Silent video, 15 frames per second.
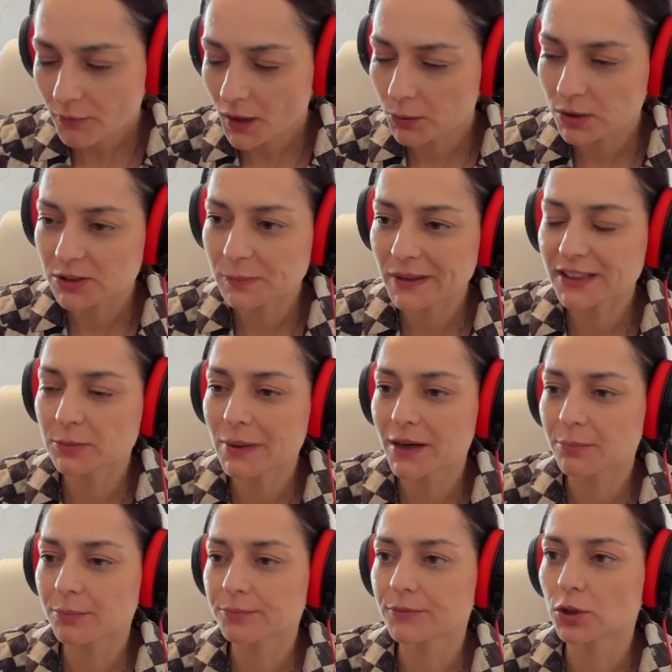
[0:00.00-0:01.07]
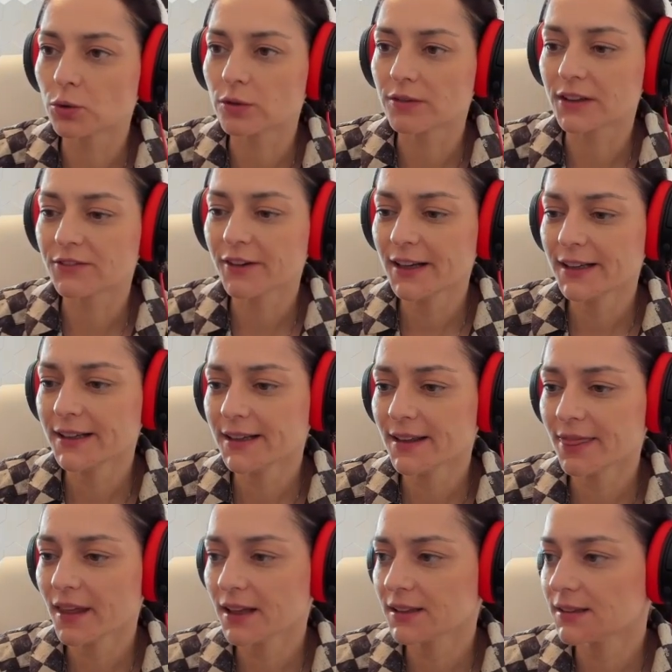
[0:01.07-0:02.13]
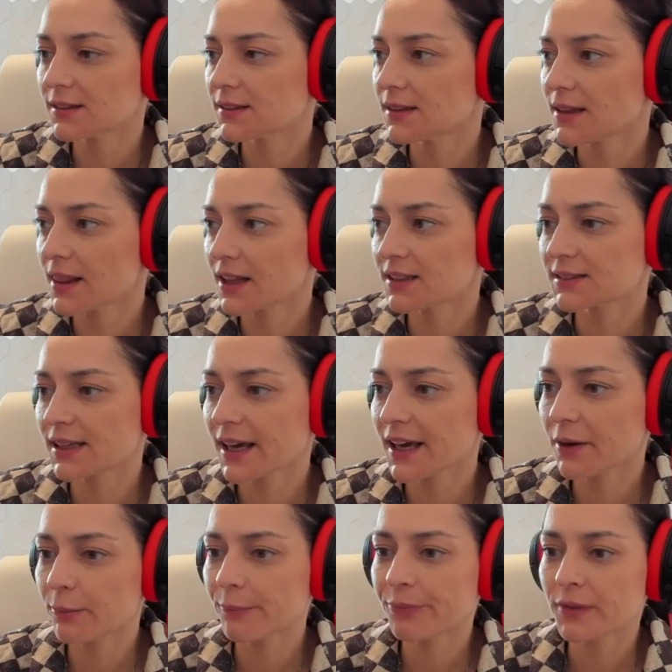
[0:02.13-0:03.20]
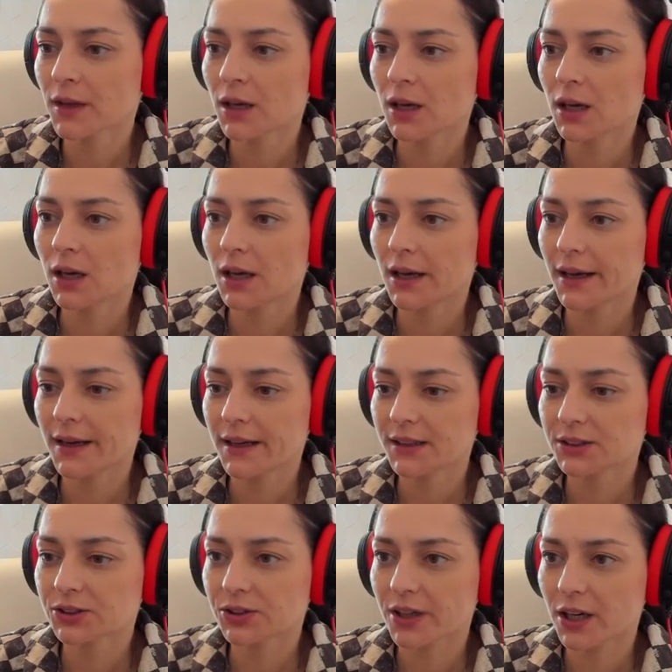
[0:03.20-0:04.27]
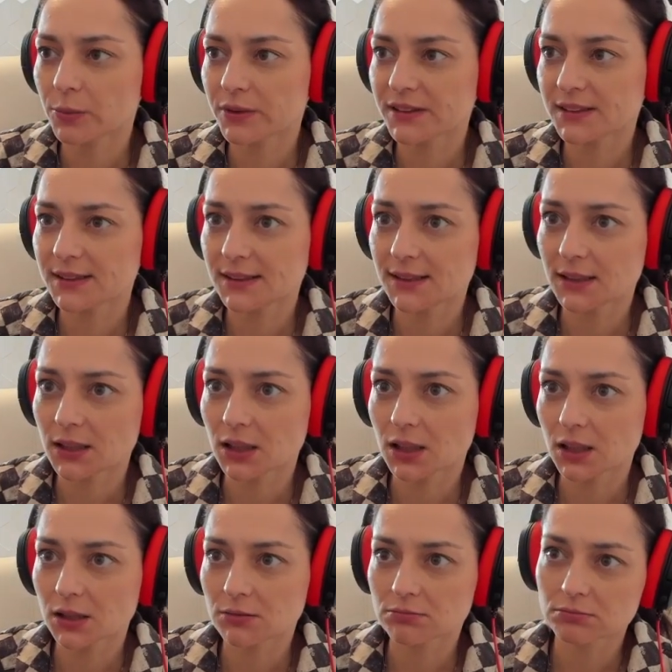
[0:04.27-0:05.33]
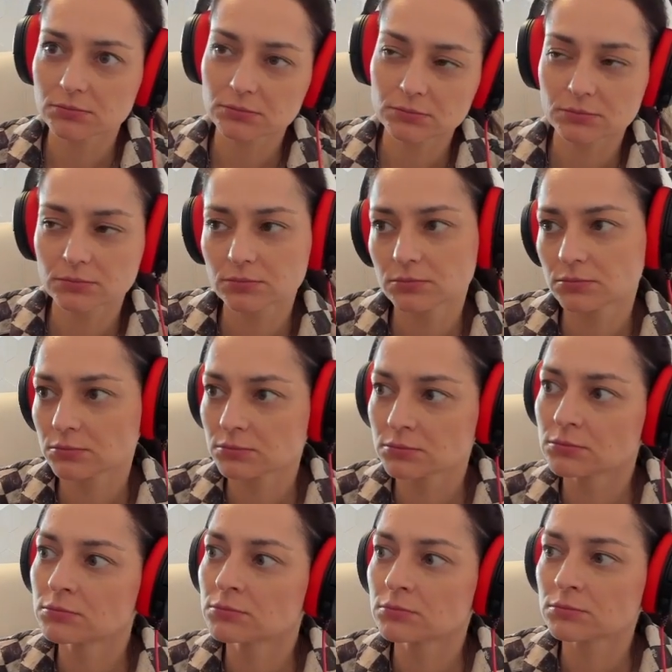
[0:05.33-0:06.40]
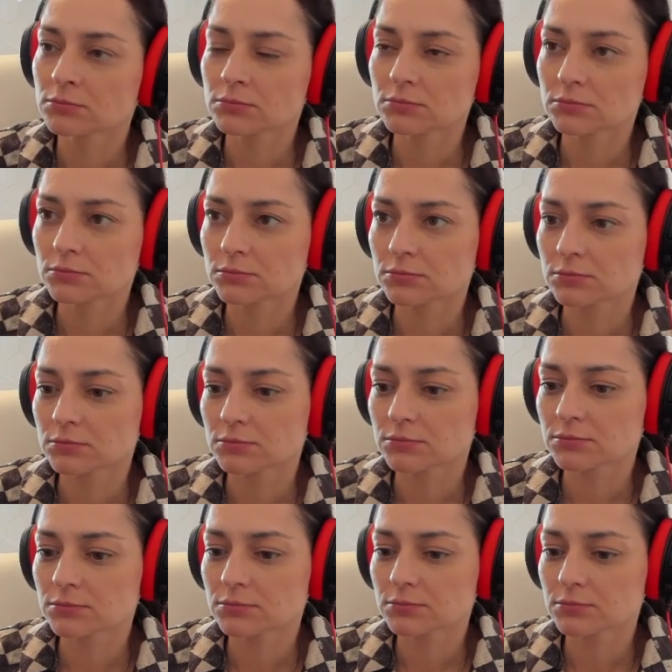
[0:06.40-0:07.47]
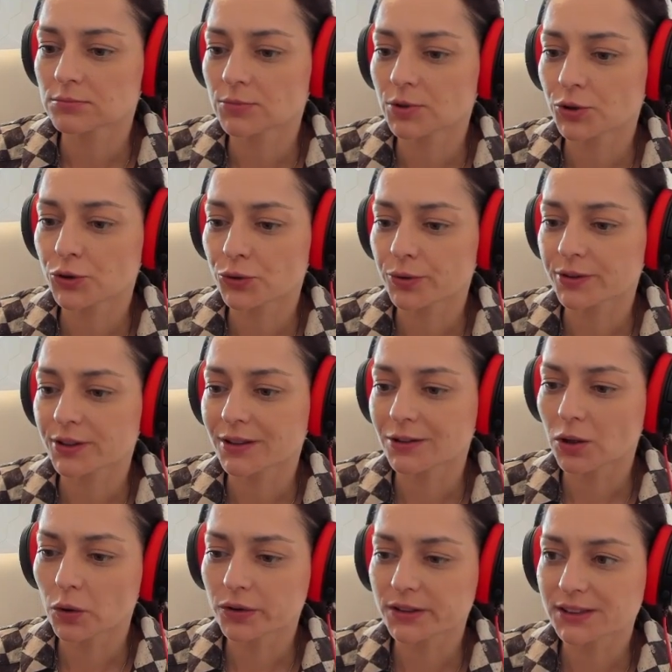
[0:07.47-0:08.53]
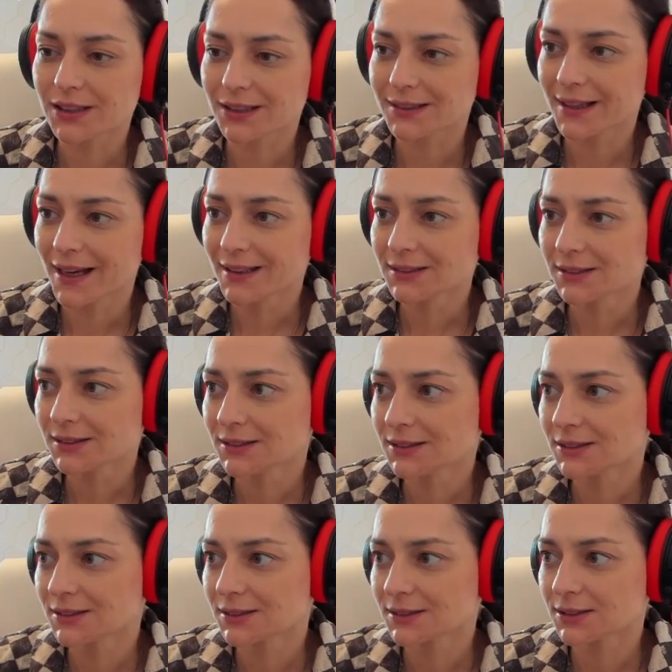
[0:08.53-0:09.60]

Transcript: it was played by Loek Van Wely in that in this game, and okay, we see um, mm, short and long side castles,